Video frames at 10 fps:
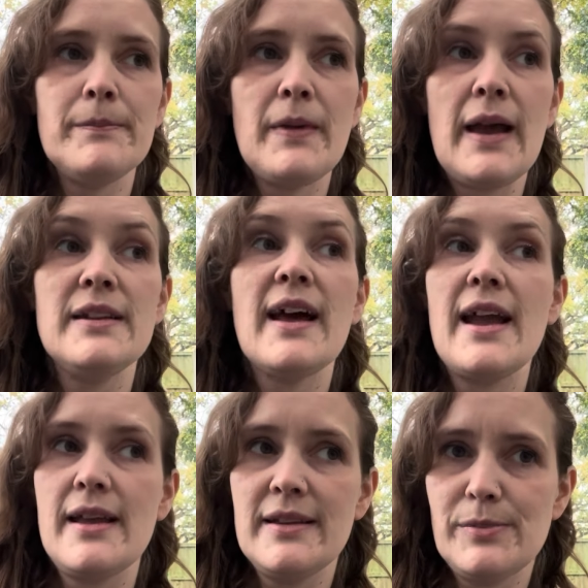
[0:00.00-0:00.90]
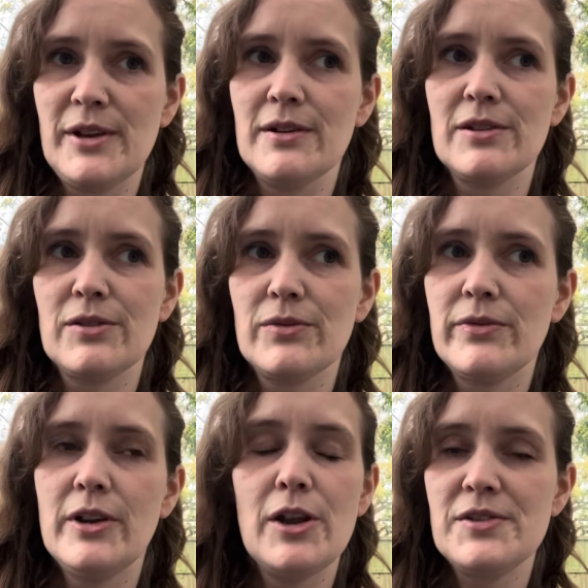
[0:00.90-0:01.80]
And that is because
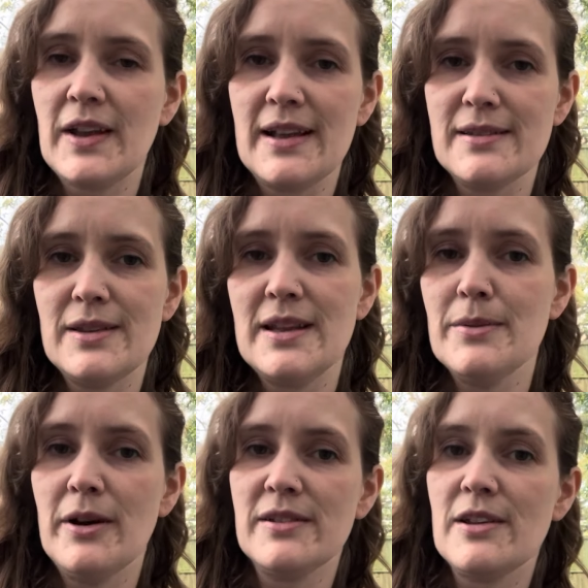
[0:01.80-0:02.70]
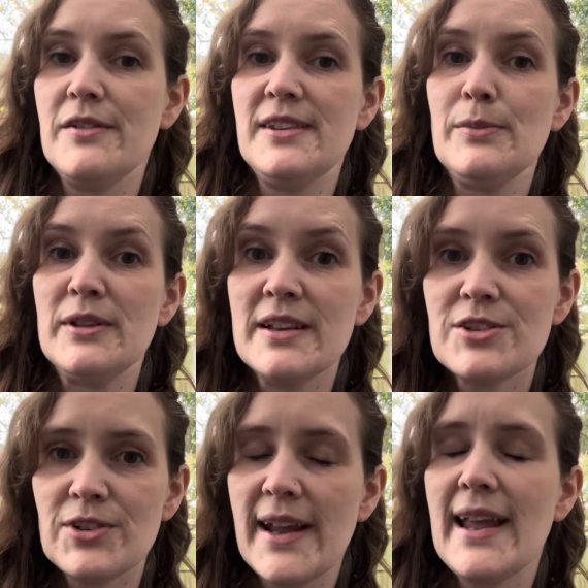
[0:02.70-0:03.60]
loads of cats in the past that I've seen with this
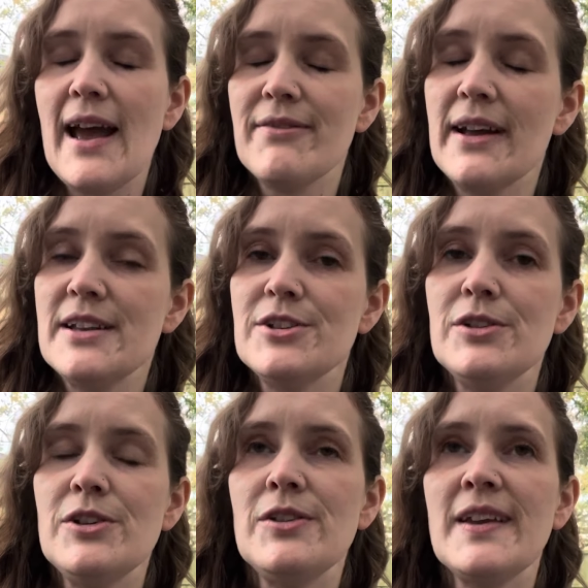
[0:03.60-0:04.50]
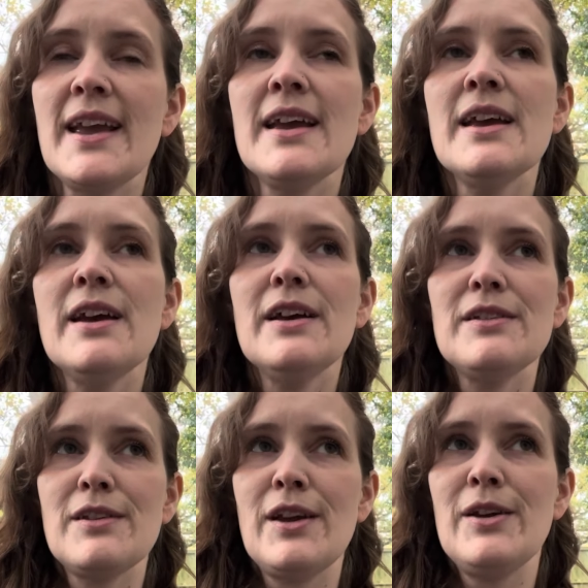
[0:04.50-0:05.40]
tray have had issues using it.
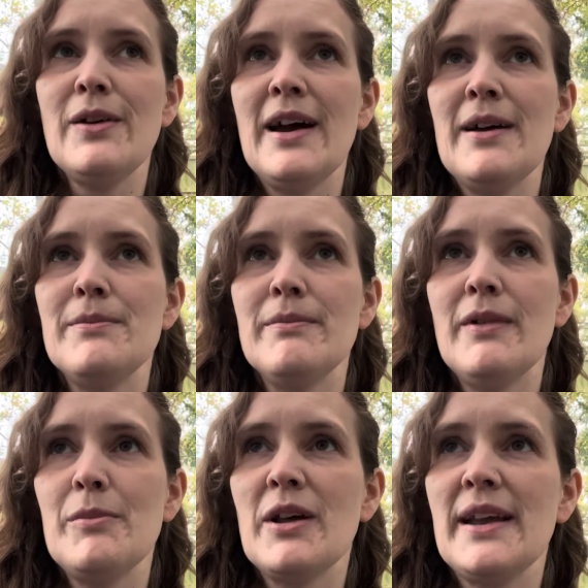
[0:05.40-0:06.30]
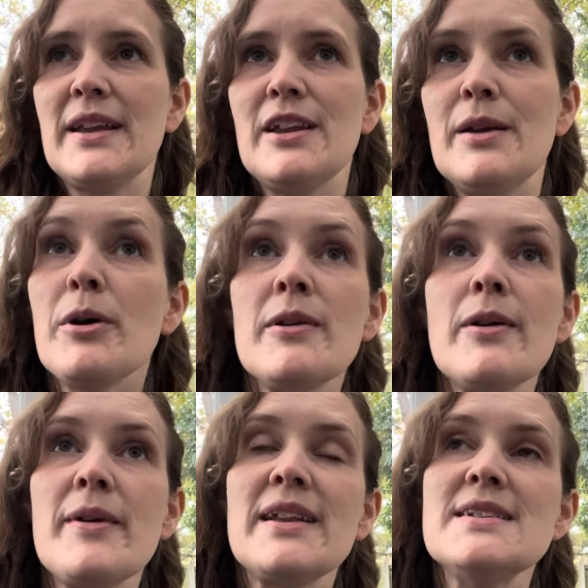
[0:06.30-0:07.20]
So I'm like, it probably
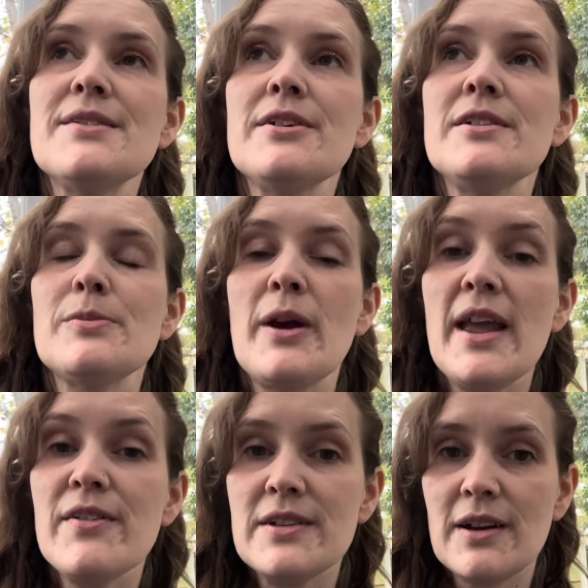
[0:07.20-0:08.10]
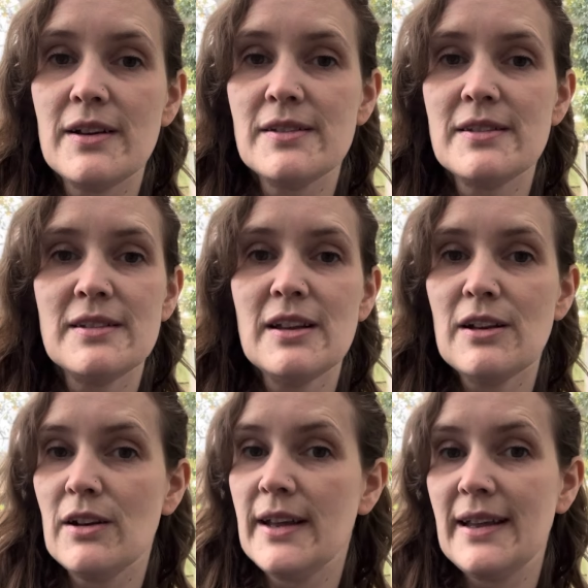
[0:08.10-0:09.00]
won't make any difference, but if it does,
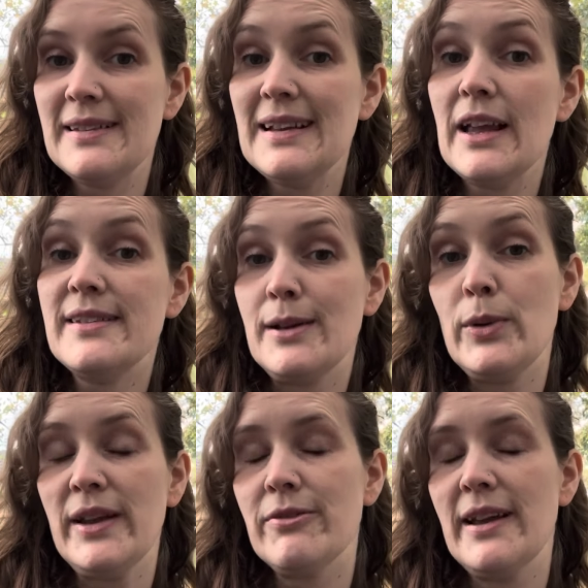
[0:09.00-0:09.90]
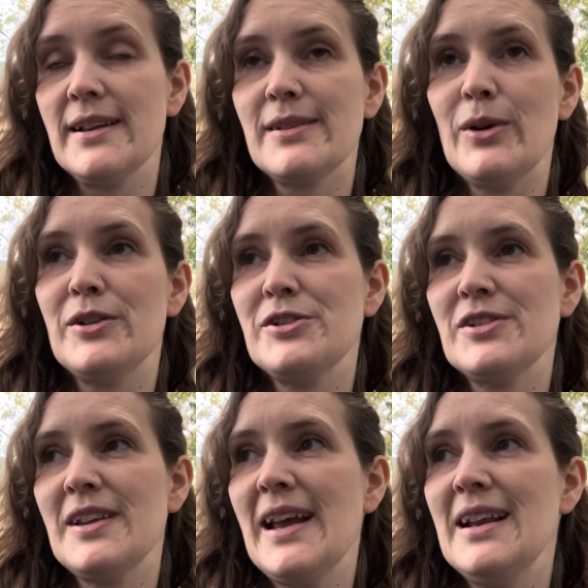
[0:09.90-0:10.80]
like, it's a quick fix. So I'll
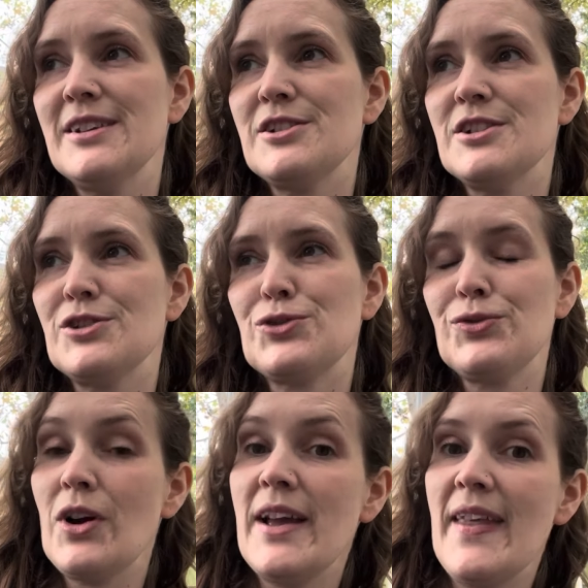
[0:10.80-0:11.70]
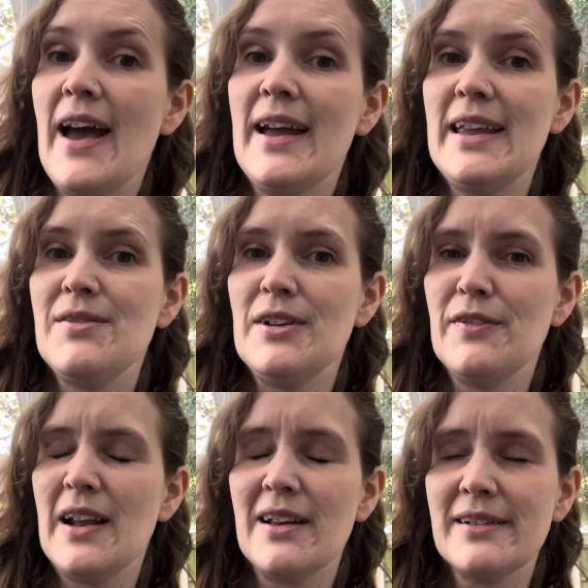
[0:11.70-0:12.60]
just say, let's just try that, even if
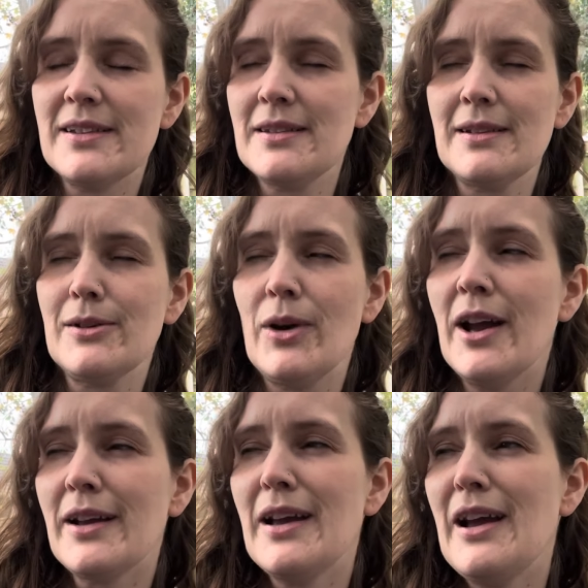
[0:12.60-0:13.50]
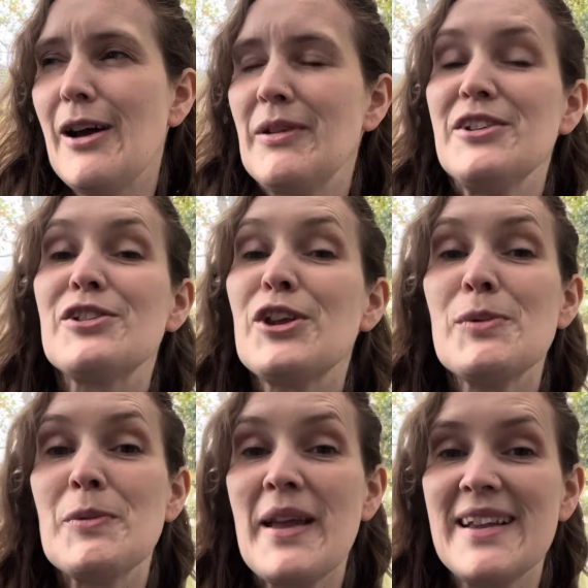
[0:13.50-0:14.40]
they're like, this isn't gonna work. I'm like, just
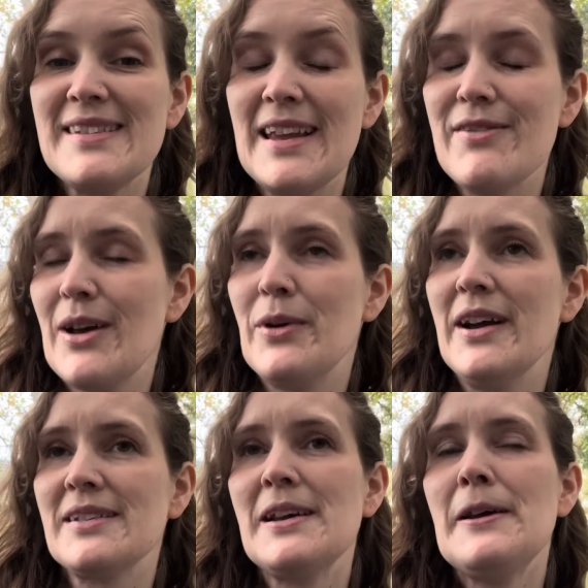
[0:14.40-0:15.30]
humour me and see if that works.